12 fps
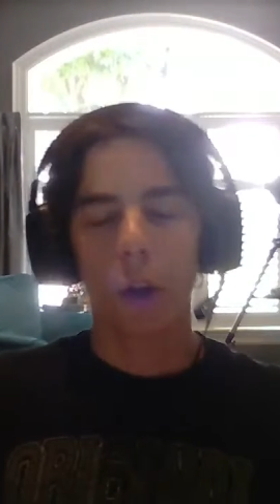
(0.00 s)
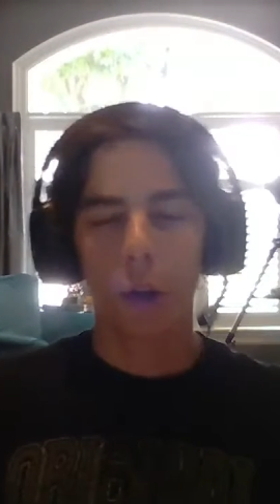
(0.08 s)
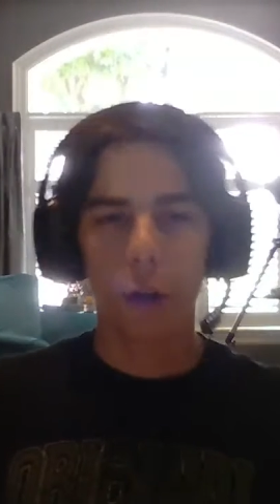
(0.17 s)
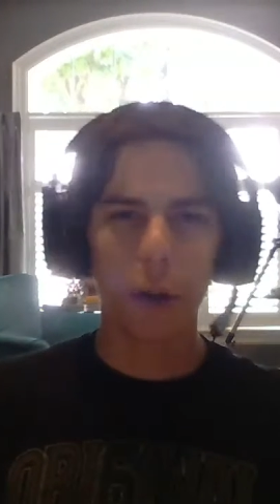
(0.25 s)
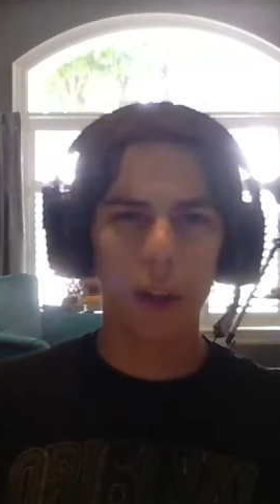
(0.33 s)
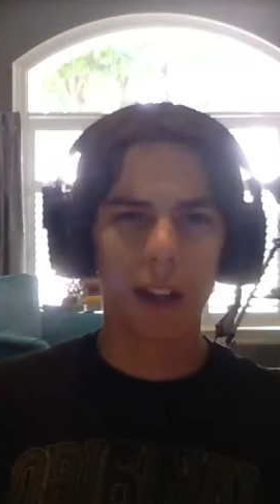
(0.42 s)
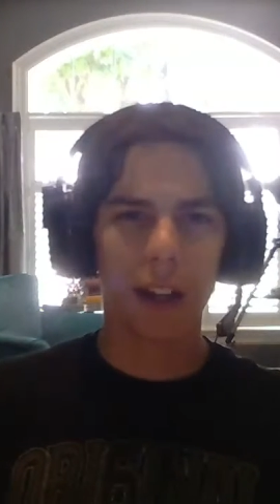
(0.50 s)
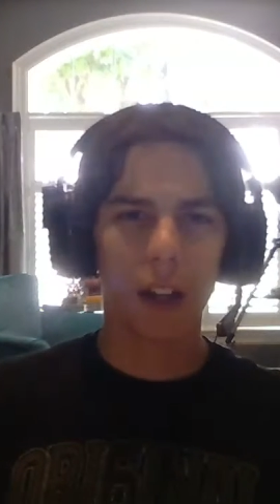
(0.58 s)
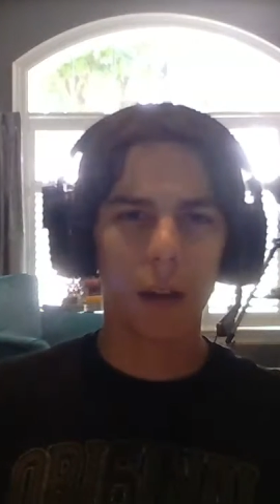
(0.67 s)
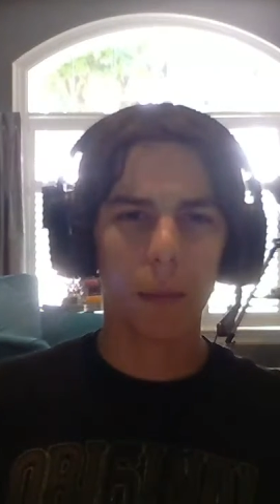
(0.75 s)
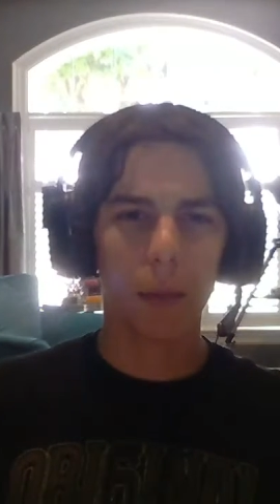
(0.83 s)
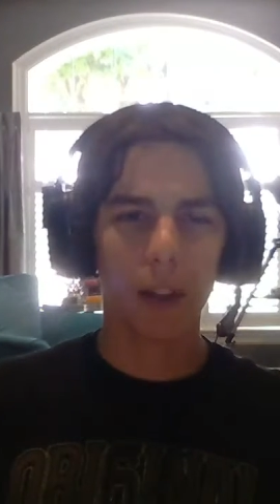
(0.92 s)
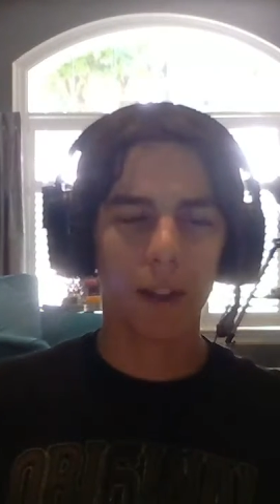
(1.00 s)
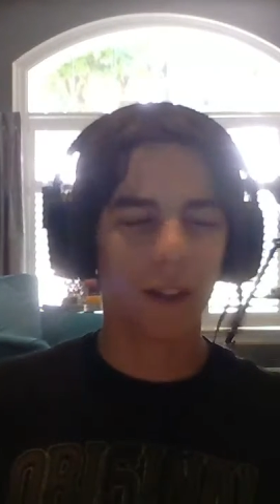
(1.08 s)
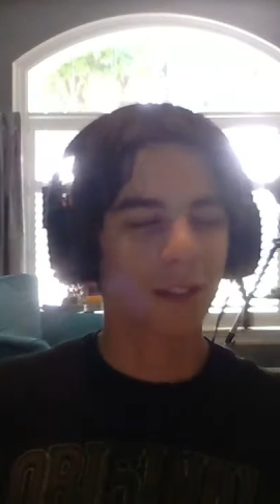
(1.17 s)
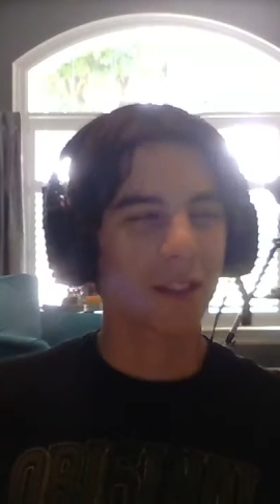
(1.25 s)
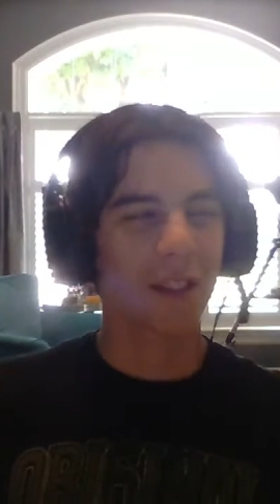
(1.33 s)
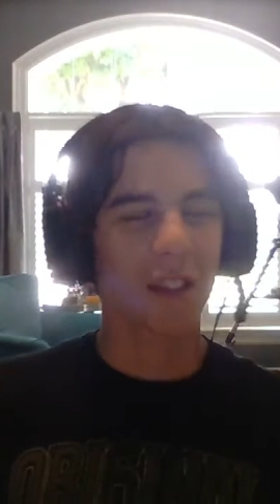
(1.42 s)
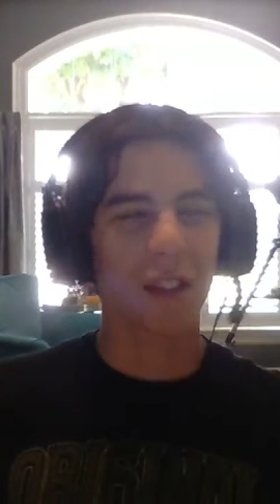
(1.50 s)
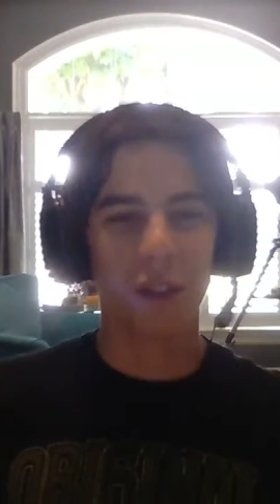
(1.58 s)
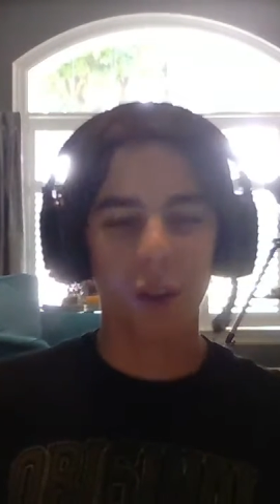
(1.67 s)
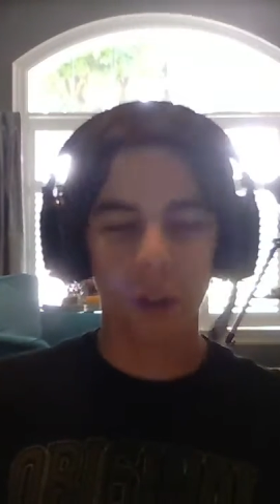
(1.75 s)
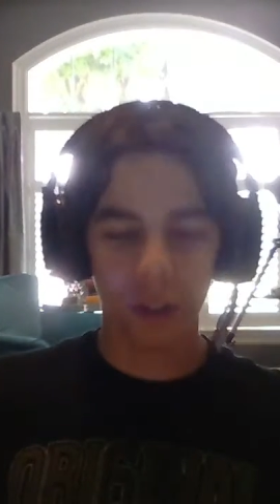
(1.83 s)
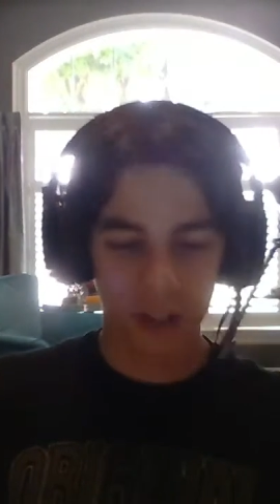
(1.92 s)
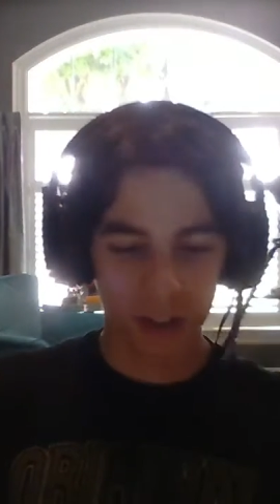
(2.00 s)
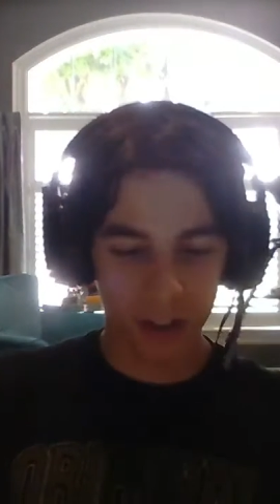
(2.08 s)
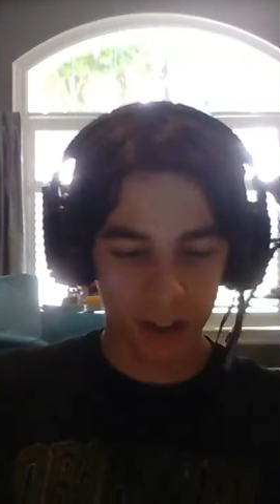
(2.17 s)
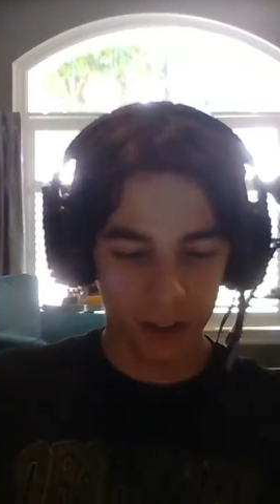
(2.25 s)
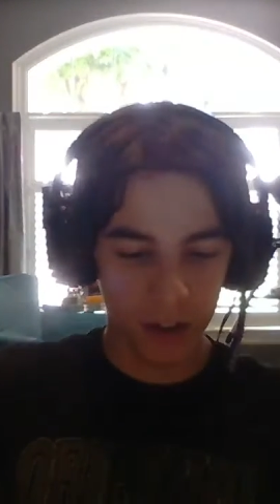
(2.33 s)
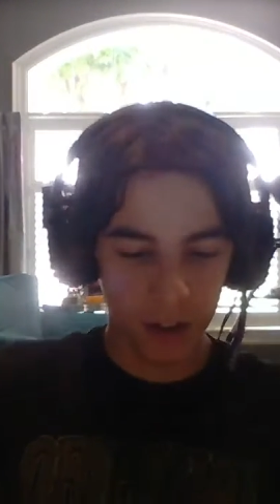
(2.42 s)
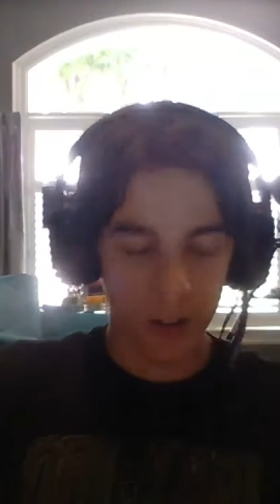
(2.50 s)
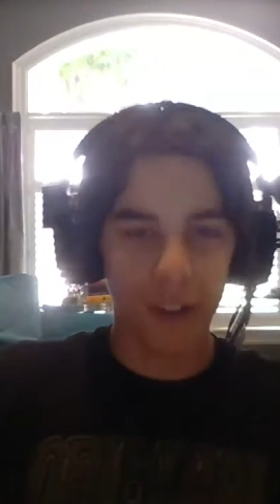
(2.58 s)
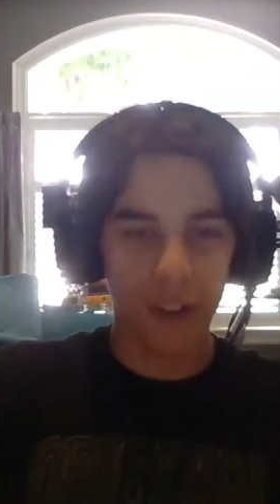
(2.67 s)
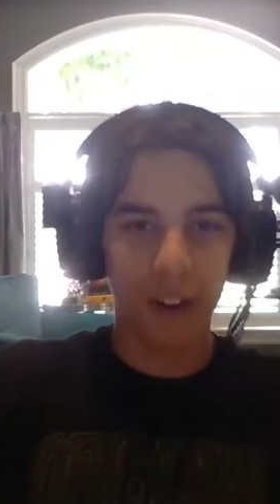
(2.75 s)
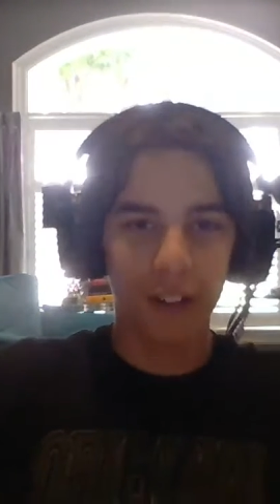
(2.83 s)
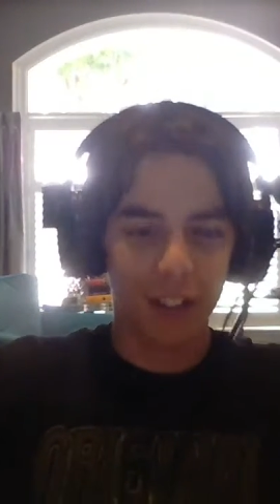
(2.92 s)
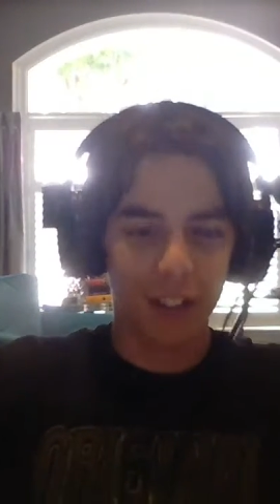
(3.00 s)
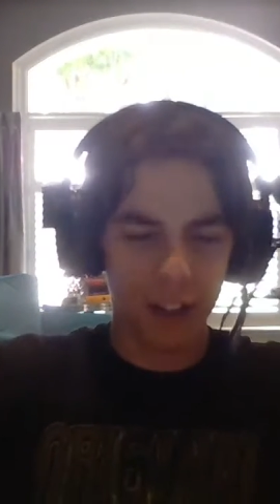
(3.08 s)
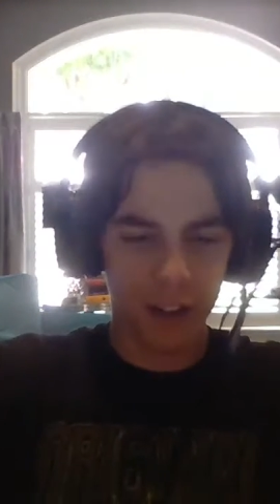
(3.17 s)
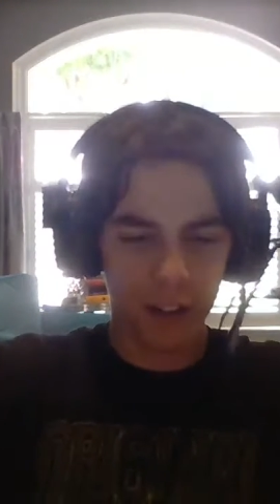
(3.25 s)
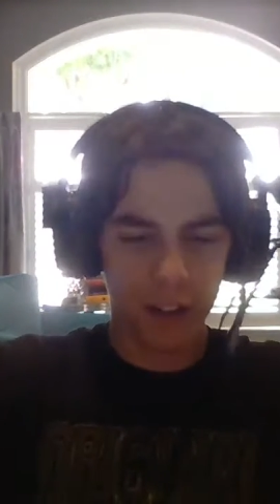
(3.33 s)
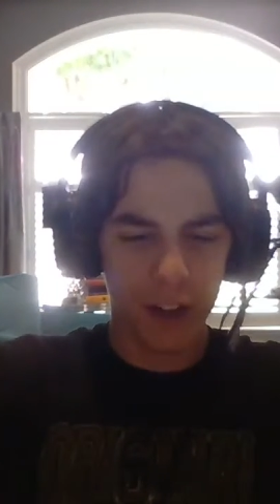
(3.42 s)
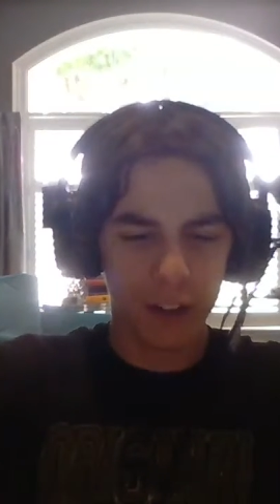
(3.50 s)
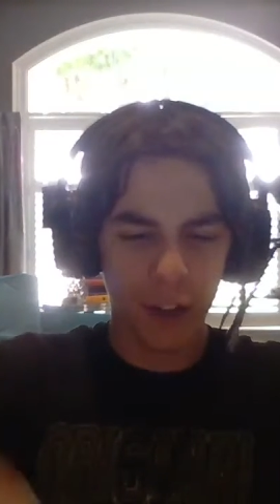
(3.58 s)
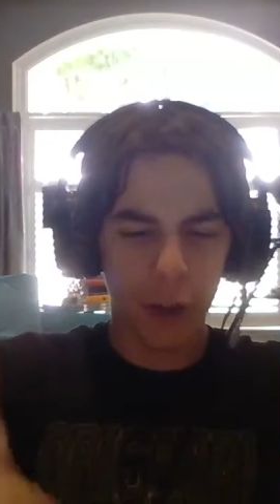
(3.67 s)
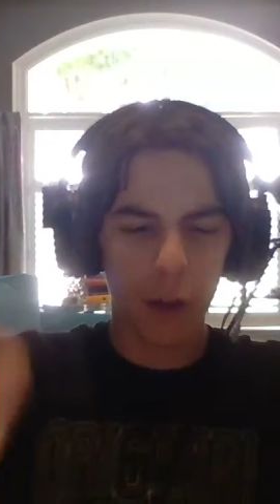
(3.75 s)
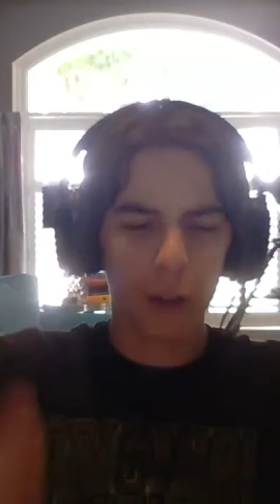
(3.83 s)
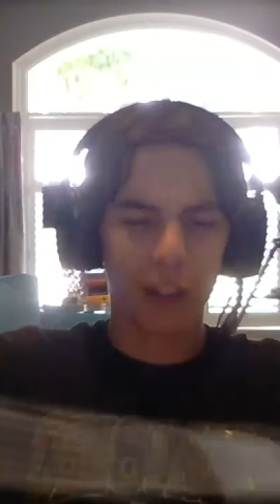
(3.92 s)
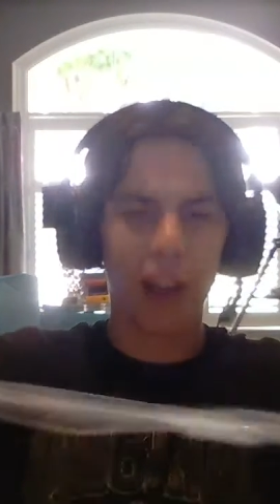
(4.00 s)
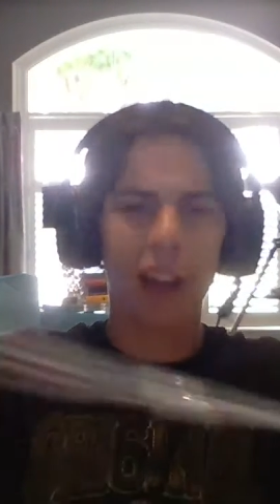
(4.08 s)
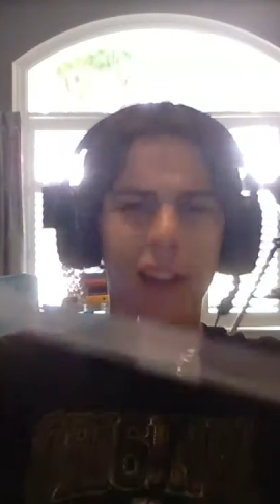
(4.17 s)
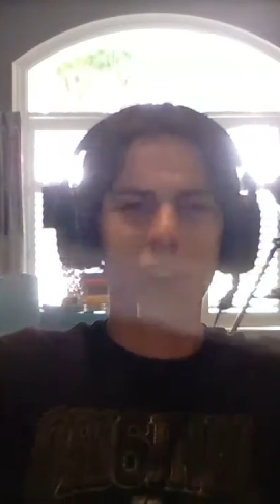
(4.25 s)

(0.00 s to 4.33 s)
Do you like earbuds? Of course you don't. They're hard to carry around. They always get